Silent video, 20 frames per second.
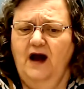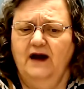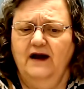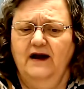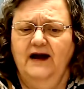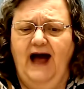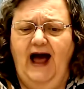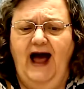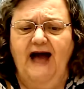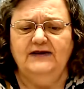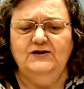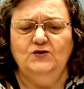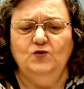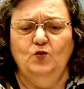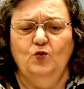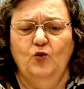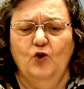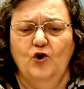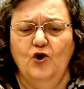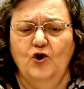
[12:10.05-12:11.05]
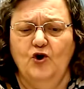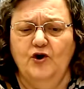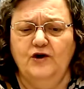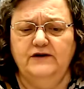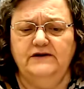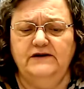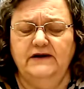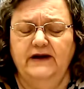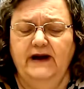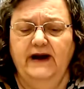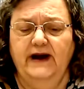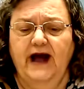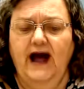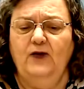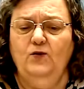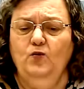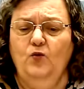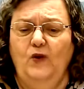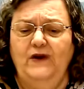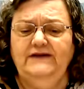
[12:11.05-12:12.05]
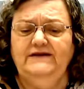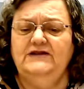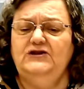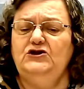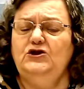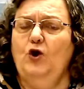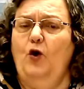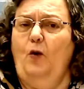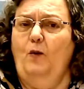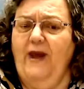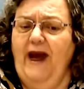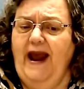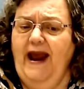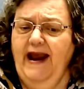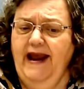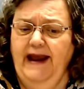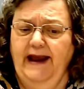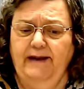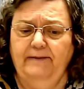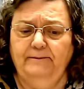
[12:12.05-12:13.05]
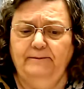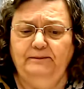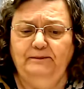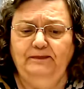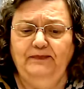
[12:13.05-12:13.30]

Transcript: God's word, God wants us to obey him,